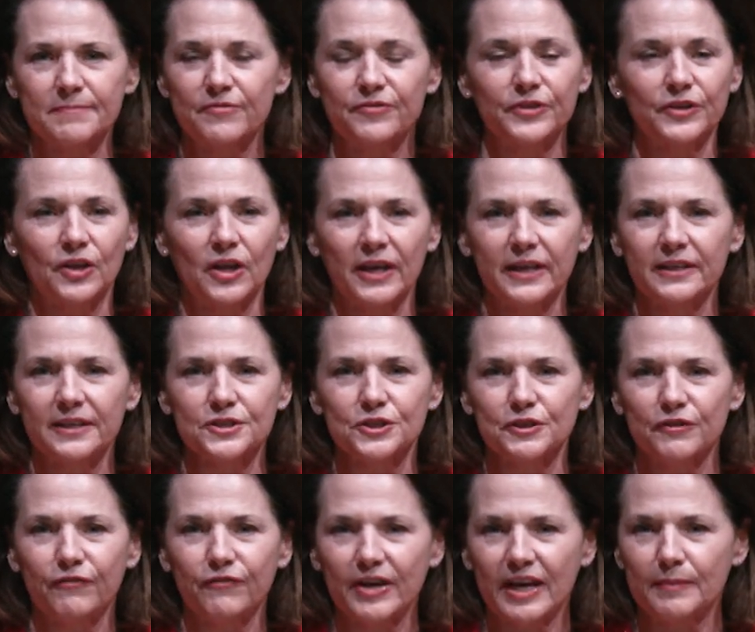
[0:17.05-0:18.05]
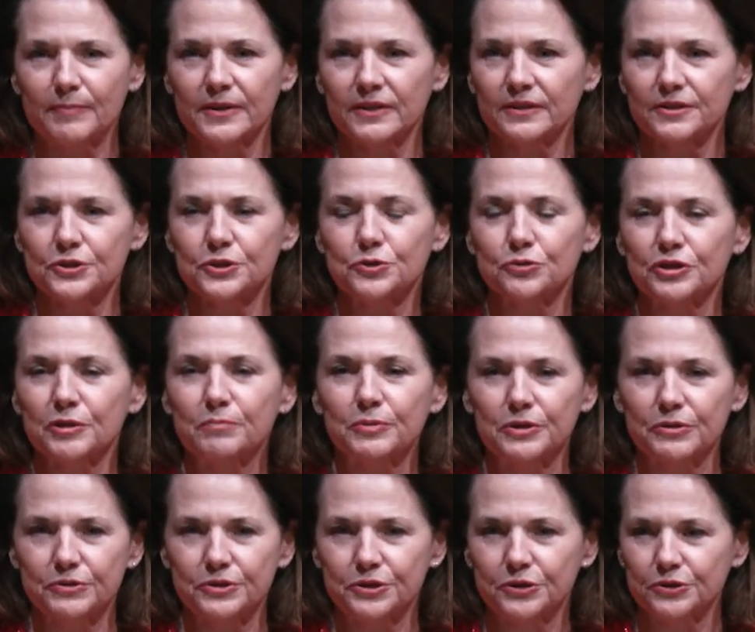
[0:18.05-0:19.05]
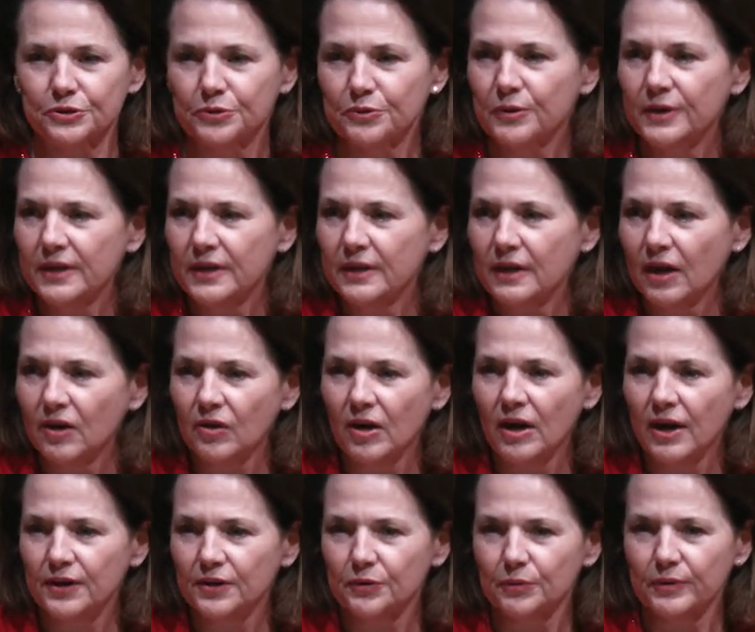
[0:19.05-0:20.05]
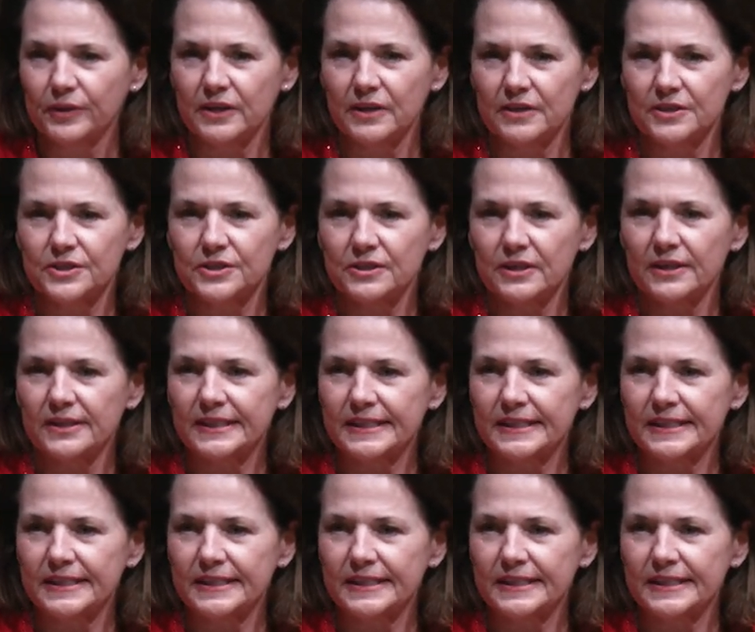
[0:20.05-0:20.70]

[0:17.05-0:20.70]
feel like it's a fabulous tribute to our honorees,